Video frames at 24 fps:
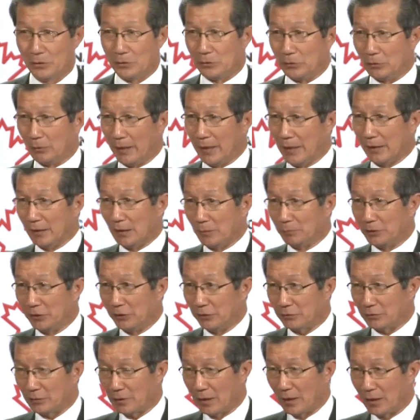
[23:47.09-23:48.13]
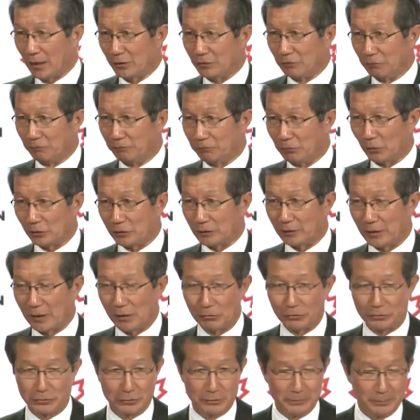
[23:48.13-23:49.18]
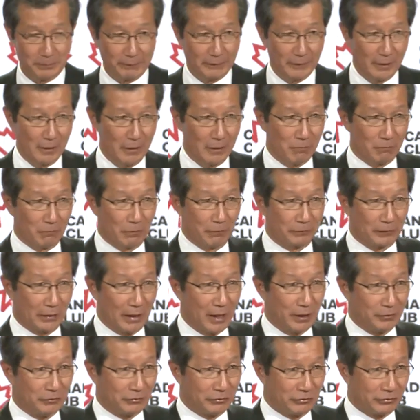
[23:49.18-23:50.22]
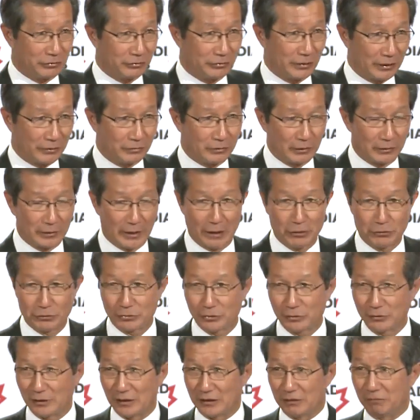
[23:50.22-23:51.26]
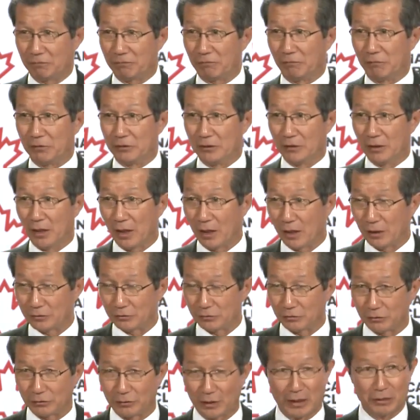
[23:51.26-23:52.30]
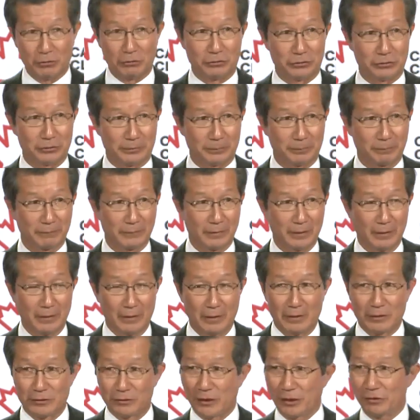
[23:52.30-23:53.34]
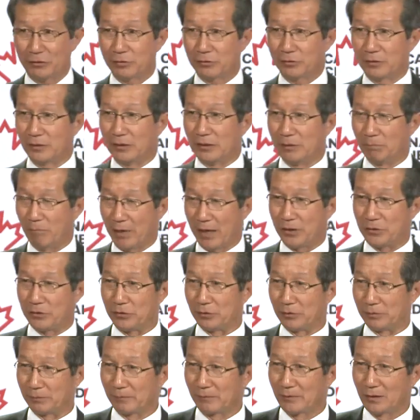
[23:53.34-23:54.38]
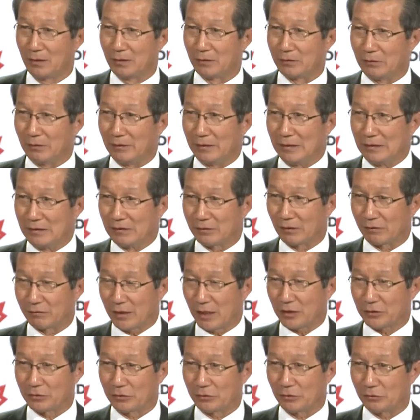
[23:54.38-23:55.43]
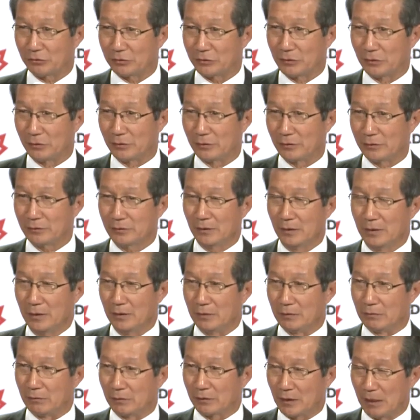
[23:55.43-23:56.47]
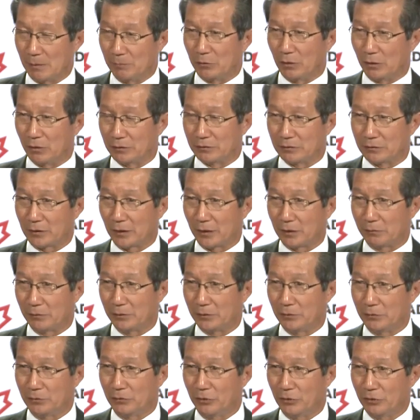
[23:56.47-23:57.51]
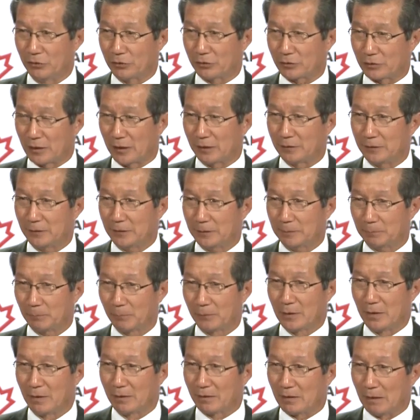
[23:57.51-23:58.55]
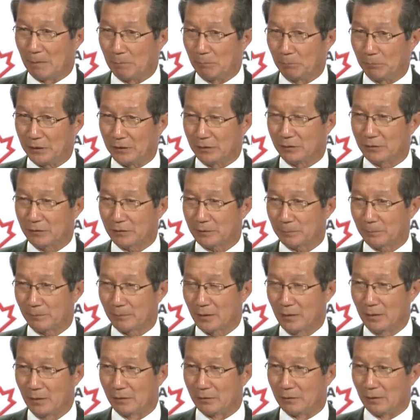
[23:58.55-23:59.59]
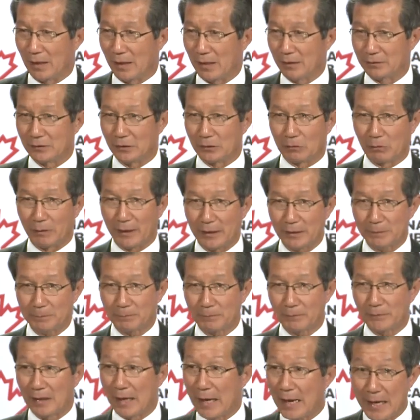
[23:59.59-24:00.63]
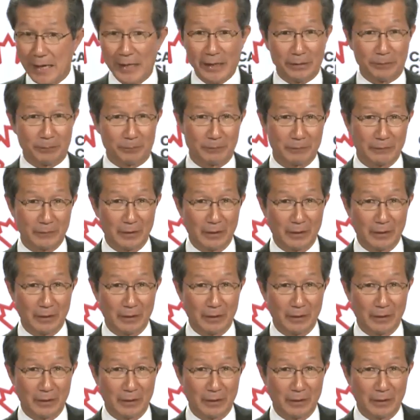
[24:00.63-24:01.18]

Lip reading: You add up this $140,000 with the $160,000 is $300,000. Just imagine the international student will come to Ontario, study, completed the undergrad, and